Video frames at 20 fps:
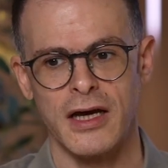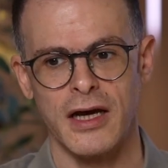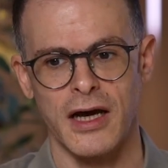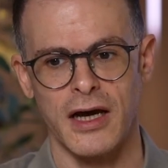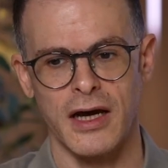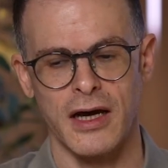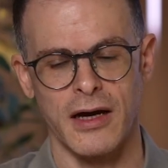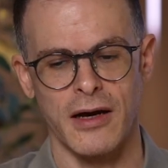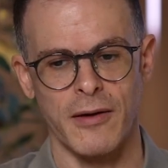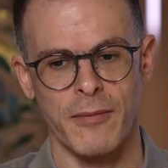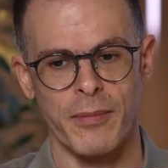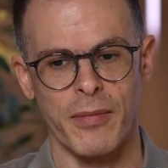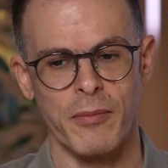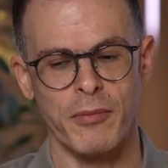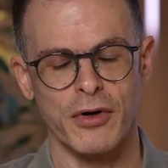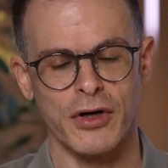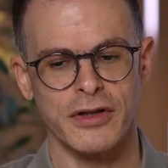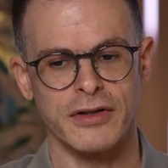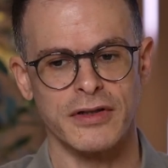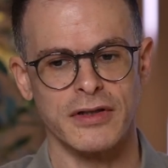
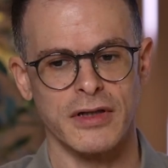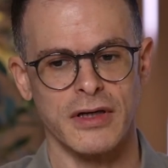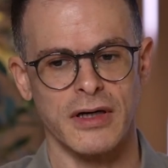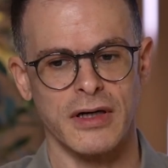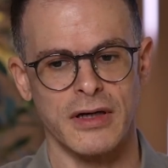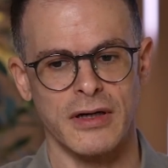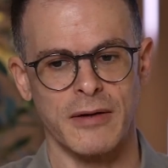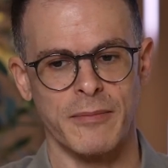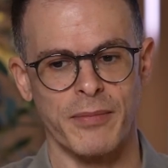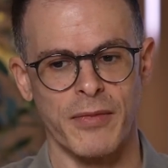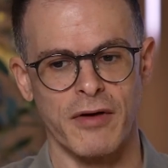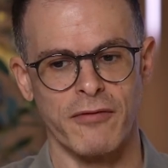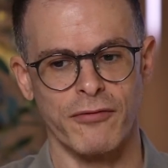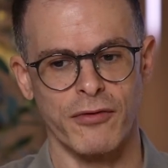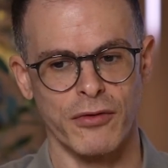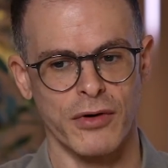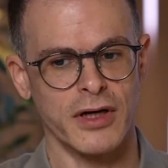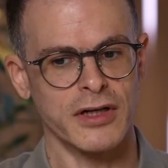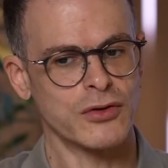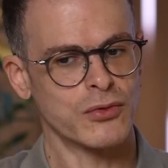but
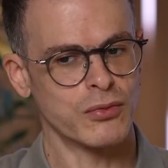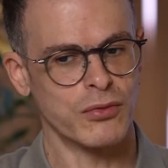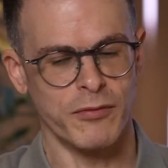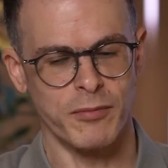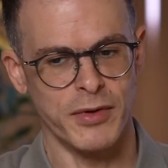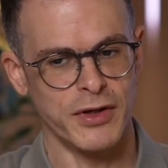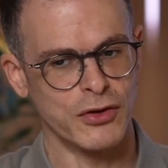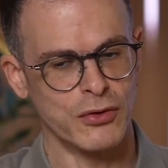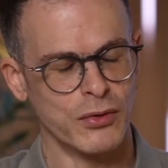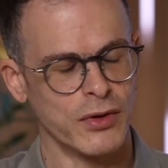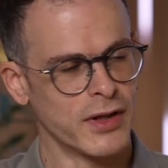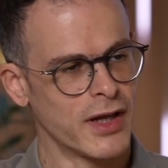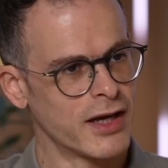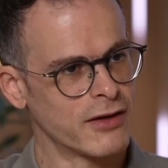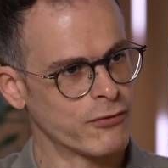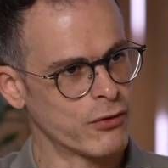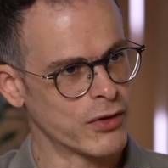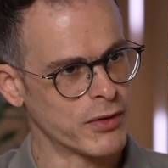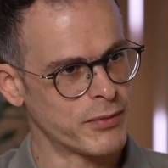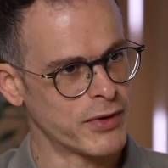for us, we've been doing that
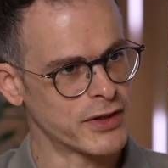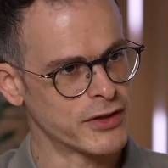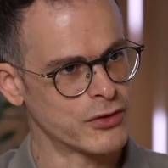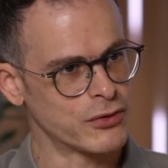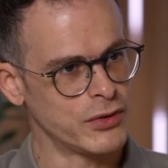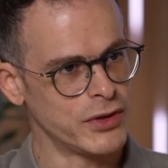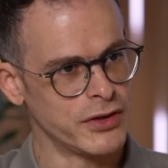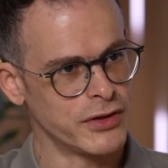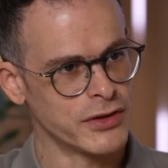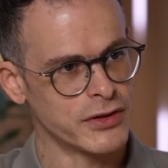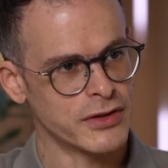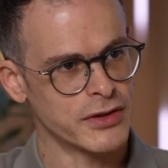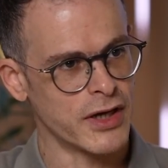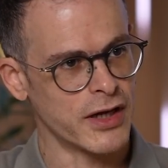for the past 2 years,